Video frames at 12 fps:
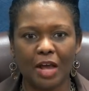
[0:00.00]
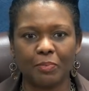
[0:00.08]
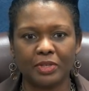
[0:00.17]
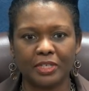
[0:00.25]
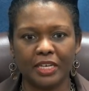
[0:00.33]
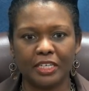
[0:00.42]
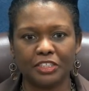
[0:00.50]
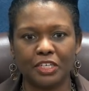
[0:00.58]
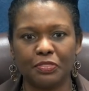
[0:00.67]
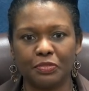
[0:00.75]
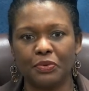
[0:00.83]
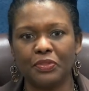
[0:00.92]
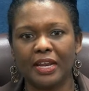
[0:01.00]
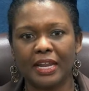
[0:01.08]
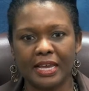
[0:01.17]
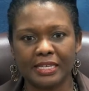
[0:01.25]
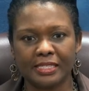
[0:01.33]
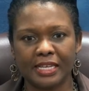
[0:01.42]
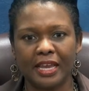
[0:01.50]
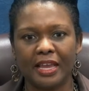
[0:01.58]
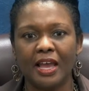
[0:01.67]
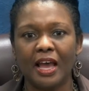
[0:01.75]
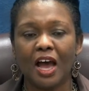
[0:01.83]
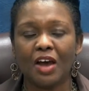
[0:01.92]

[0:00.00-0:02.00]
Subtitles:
application and through that essay